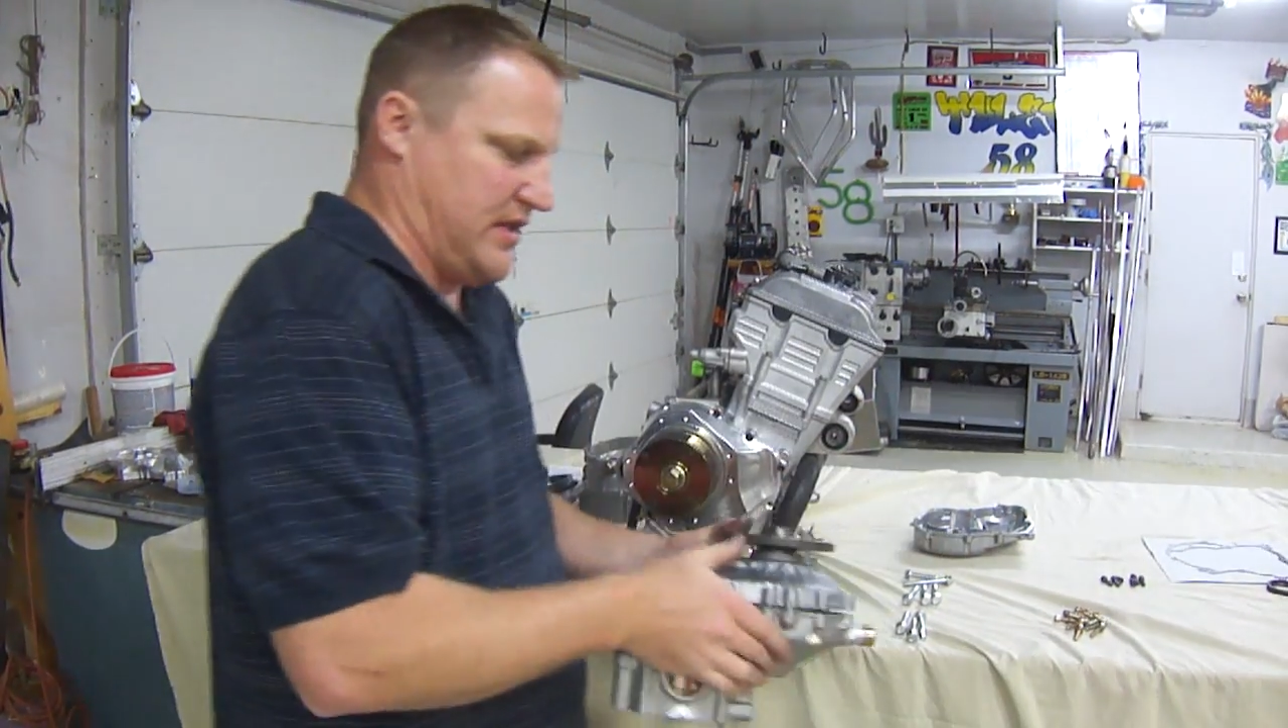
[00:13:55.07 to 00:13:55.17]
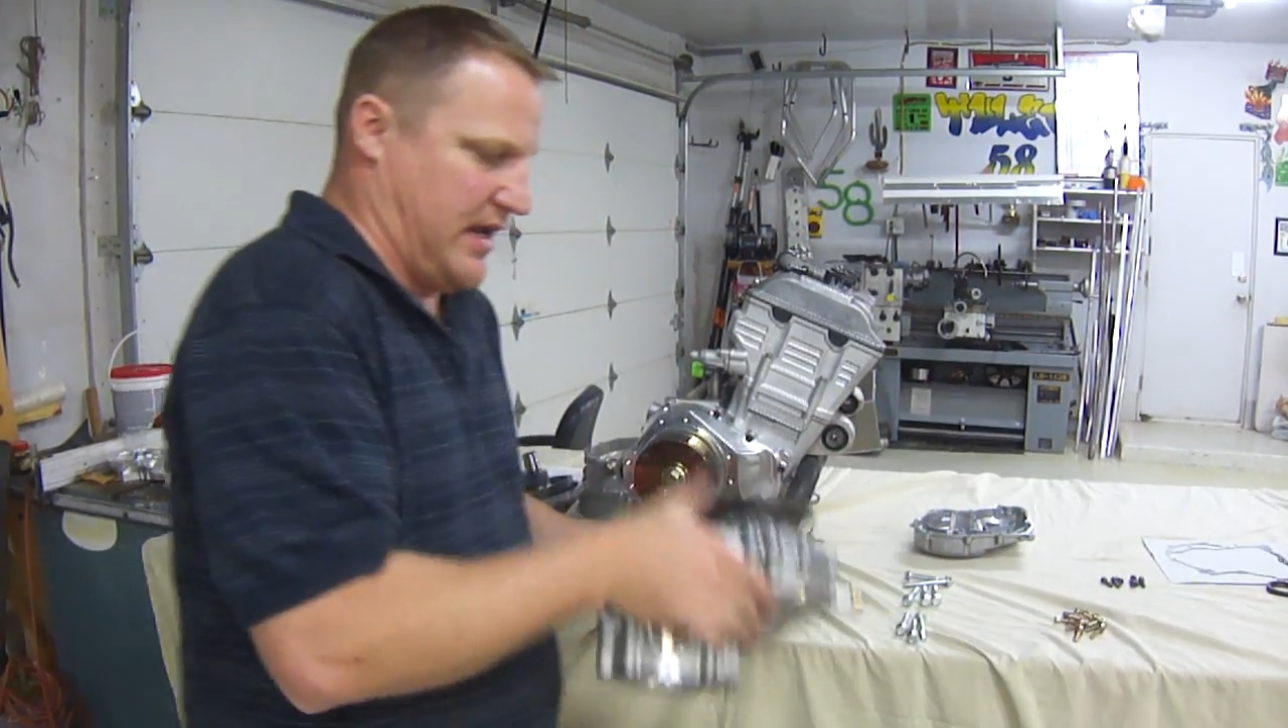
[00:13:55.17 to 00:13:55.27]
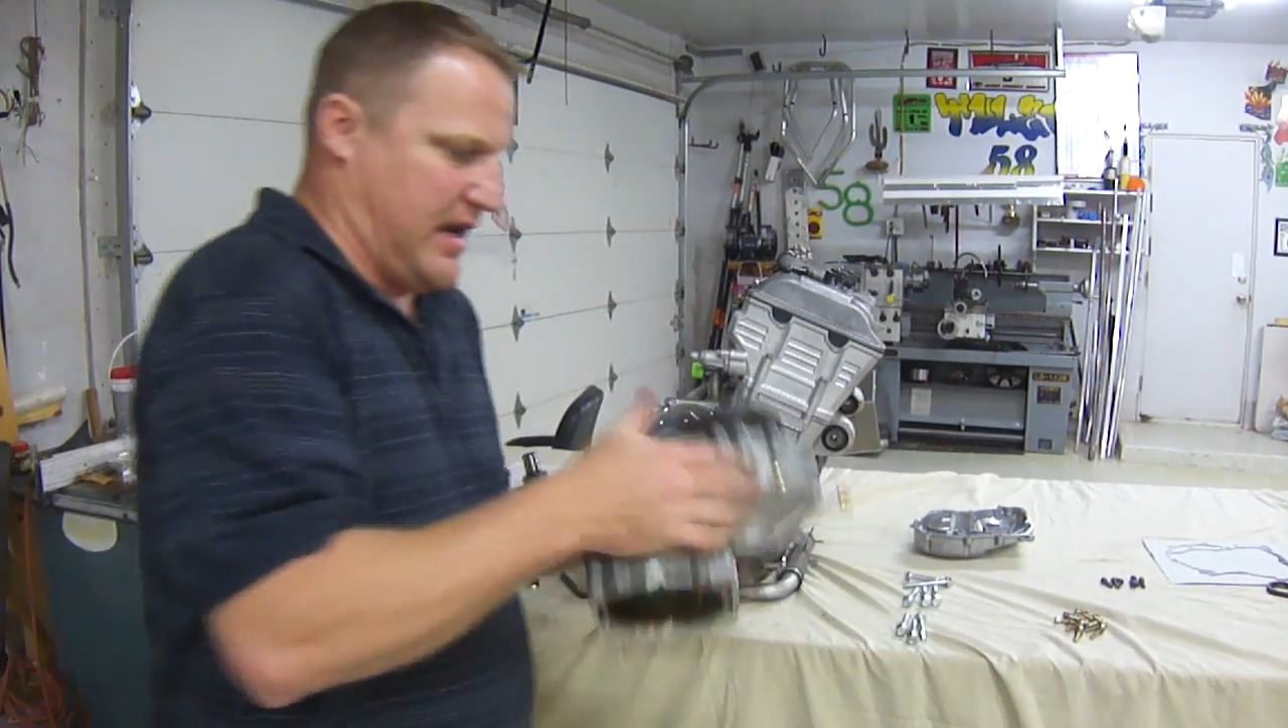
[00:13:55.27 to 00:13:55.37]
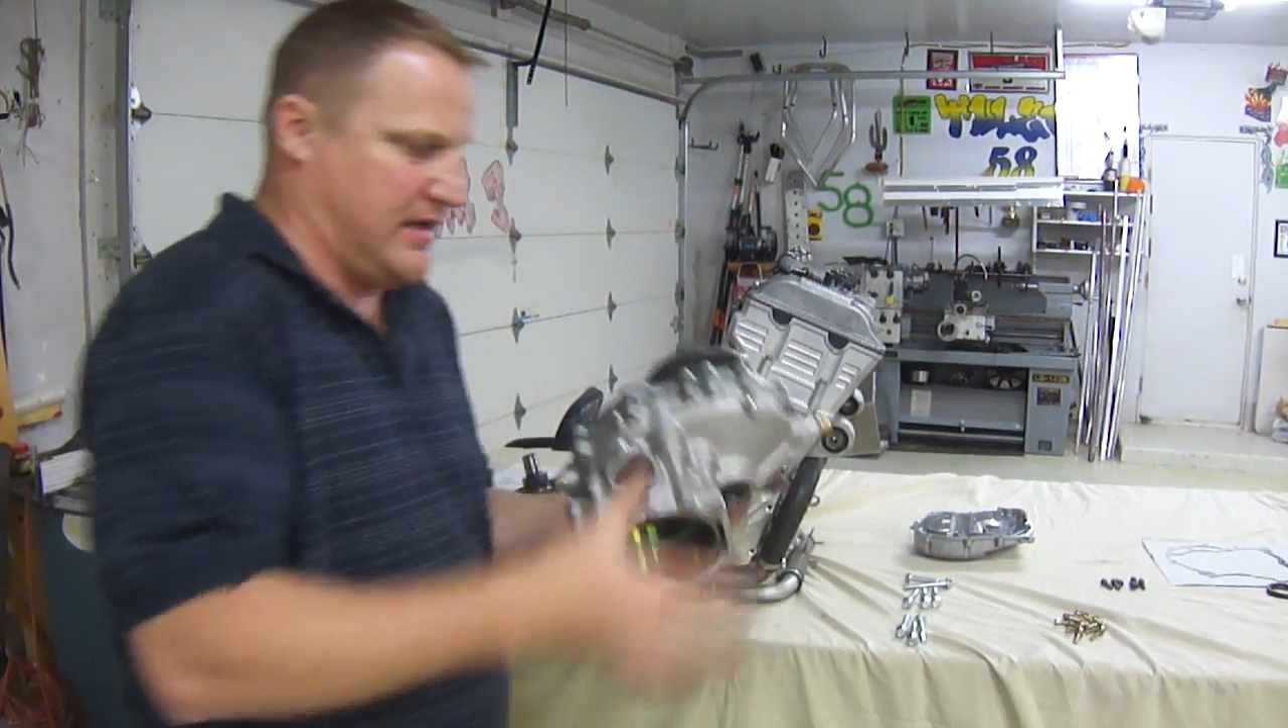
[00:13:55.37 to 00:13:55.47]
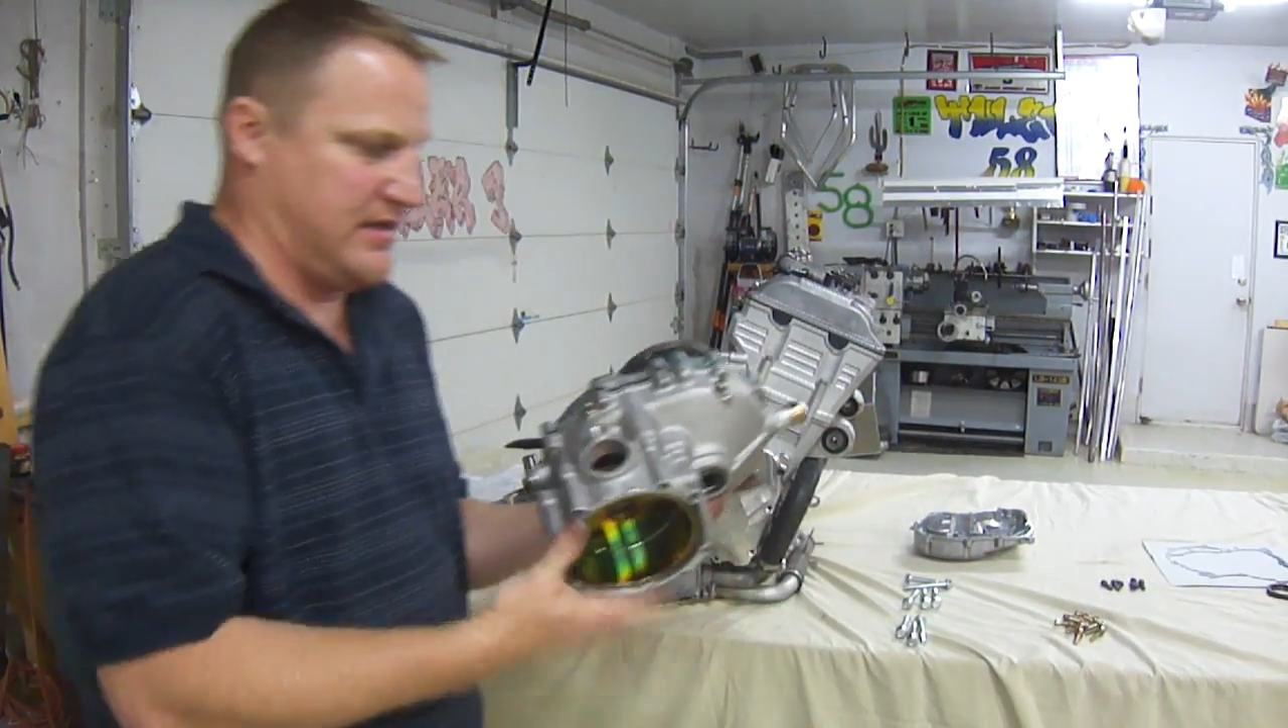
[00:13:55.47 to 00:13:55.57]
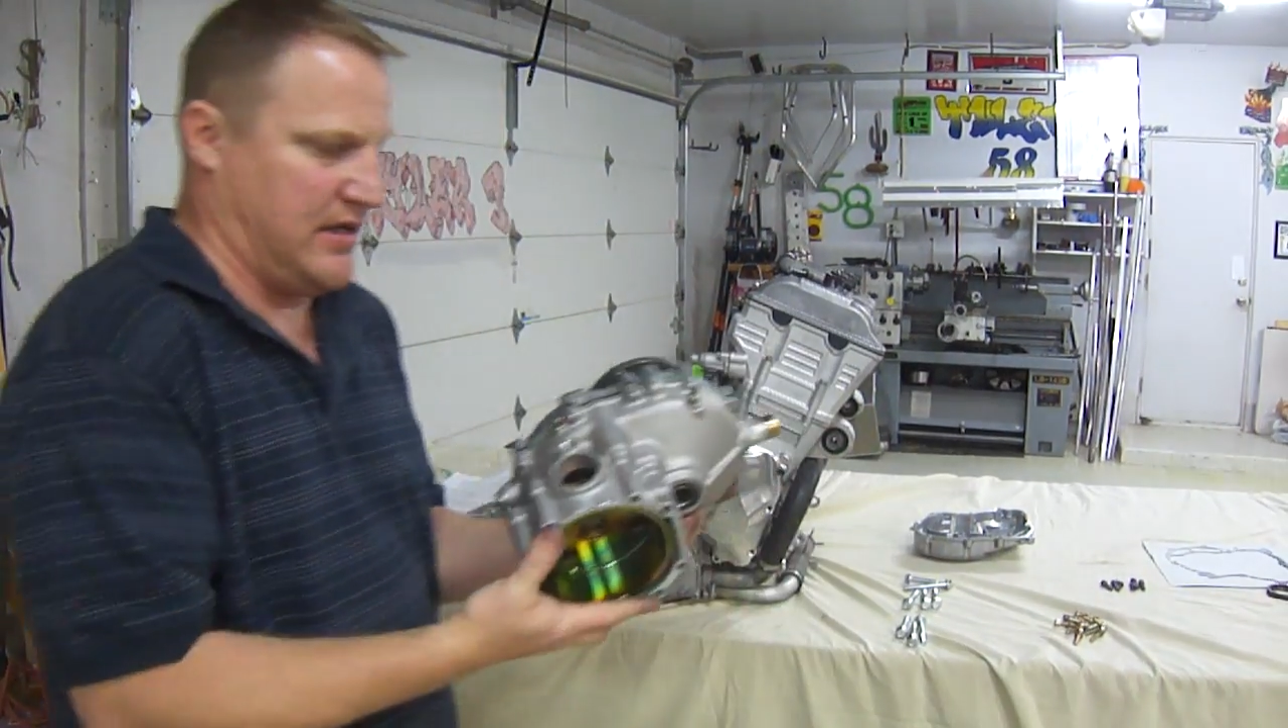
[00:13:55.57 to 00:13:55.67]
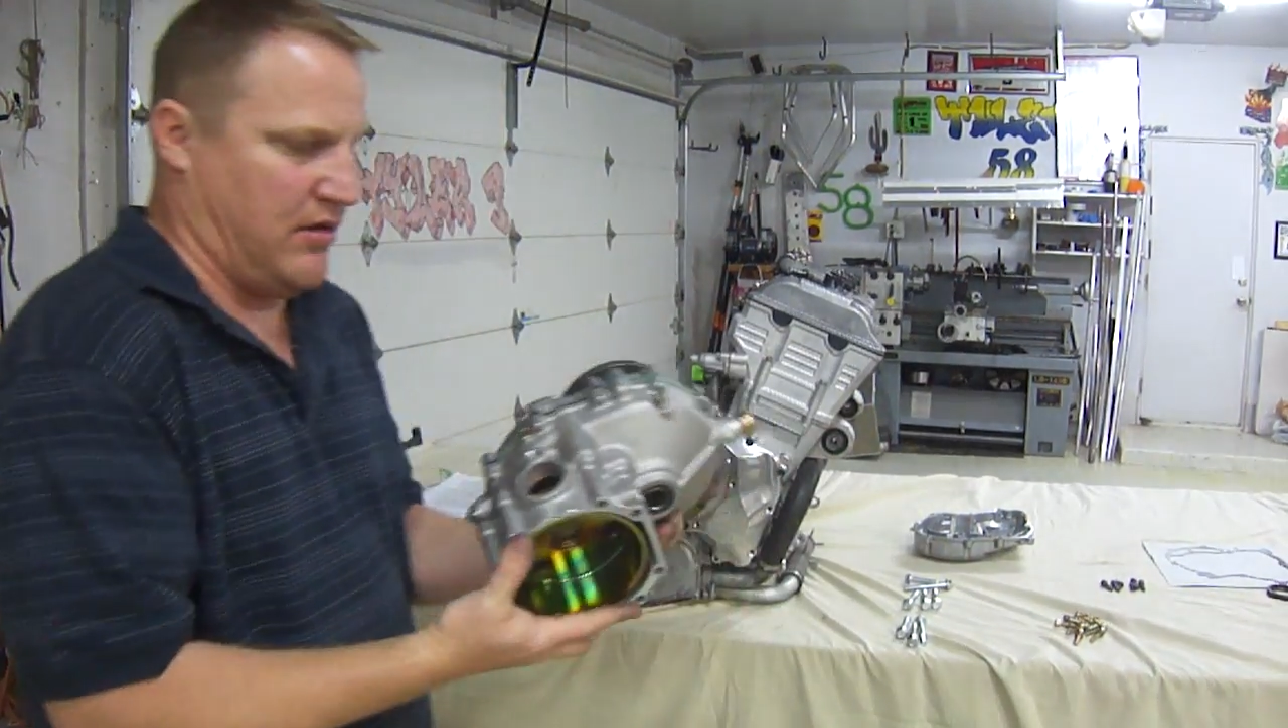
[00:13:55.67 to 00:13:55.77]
that has the